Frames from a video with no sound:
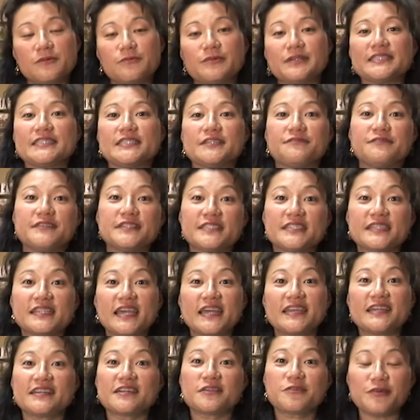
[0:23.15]
with
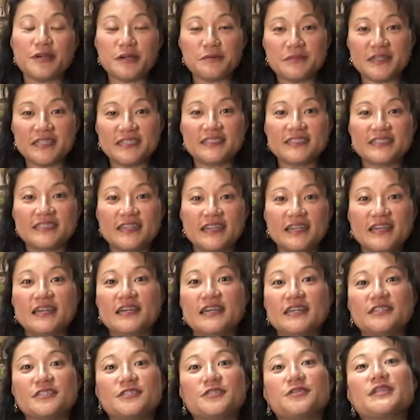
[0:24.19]
sophisticated equipment
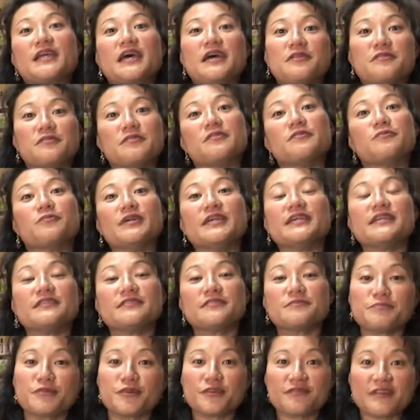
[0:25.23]
so that we
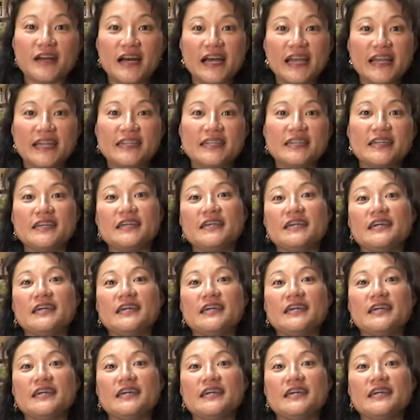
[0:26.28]
can provide